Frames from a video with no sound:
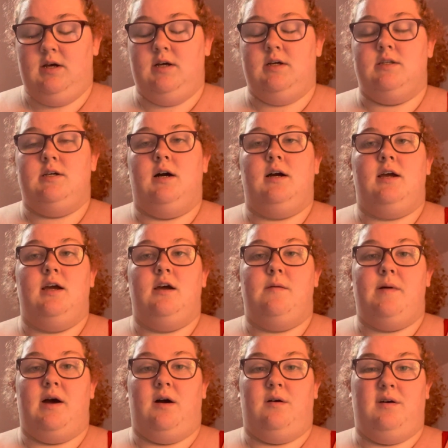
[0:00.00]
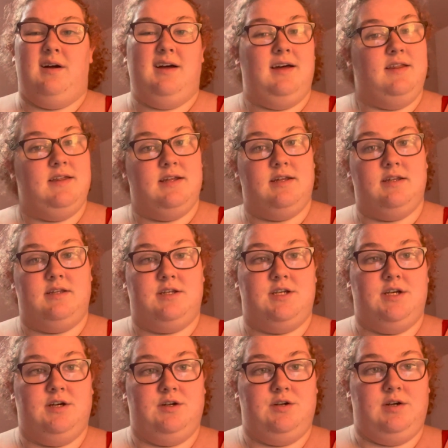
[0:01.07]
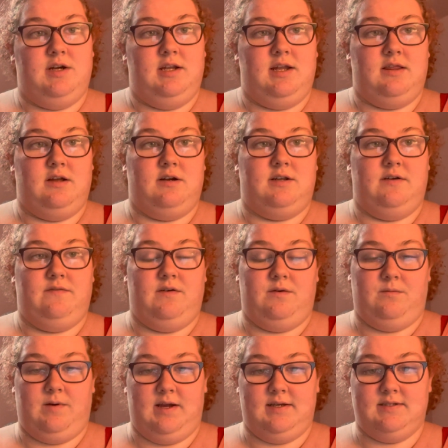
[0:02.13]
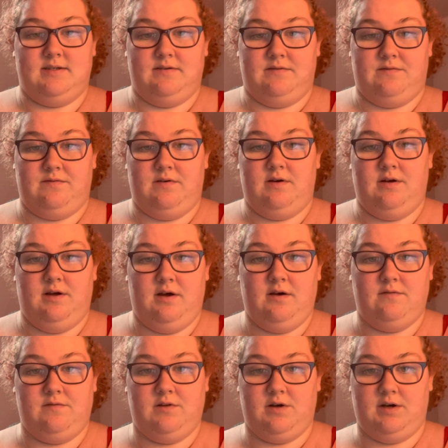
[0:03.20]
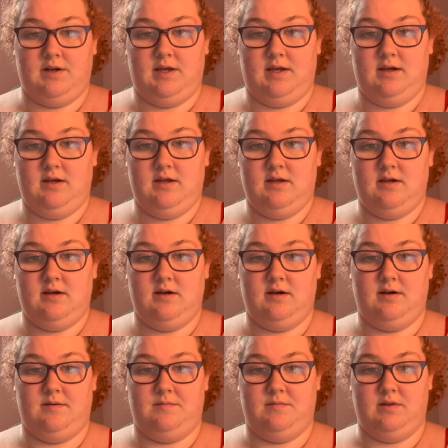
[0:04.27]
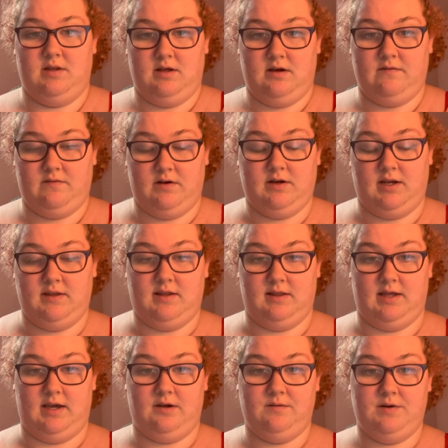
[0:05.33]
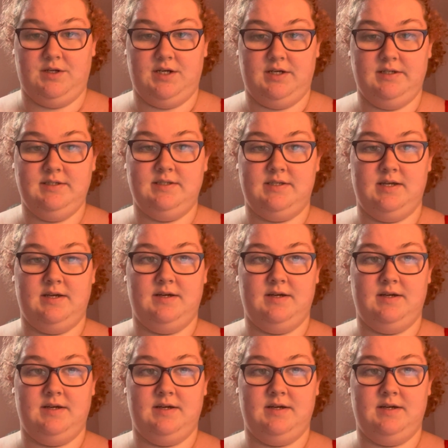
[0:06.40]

talking about the children and their different ways of learning the languages.